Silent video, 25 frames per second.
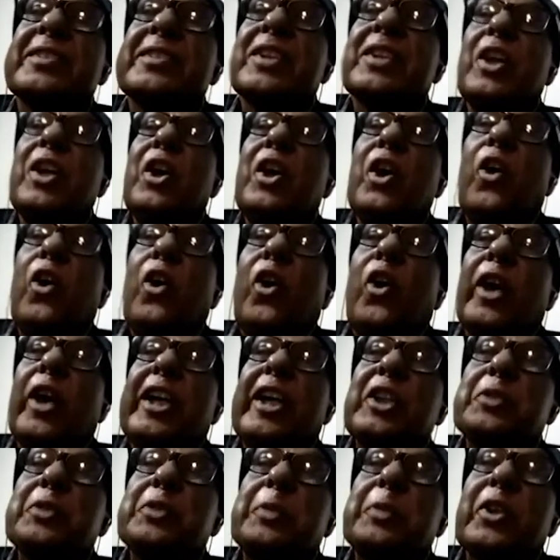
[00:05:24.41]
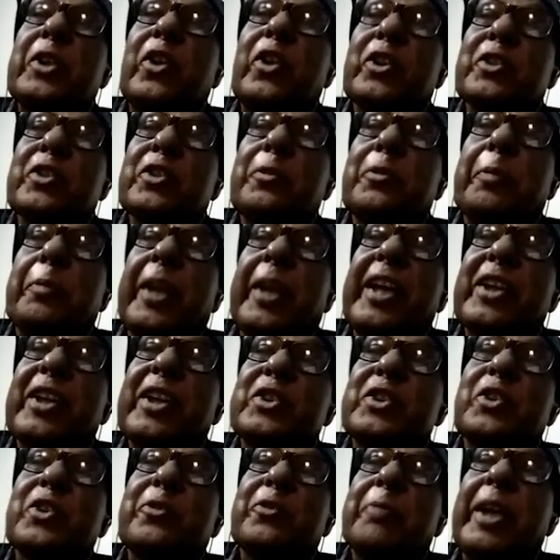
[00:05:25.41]
or it is because of the prayers of my
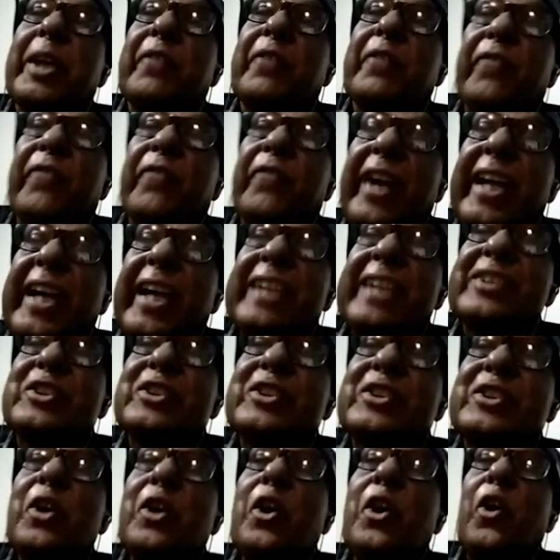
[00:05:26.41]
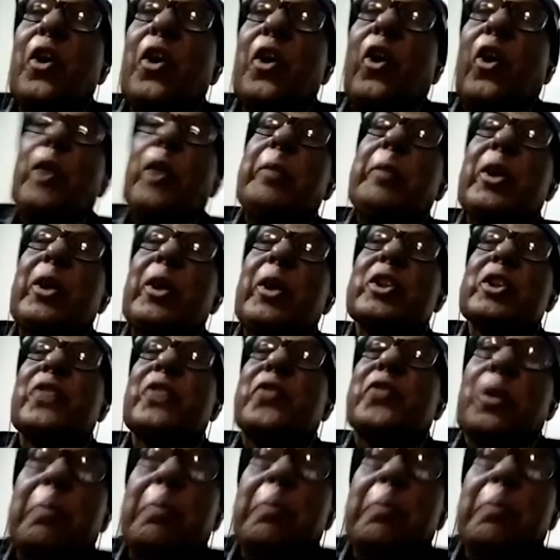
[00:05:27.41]
friends, or because of Kumbhak.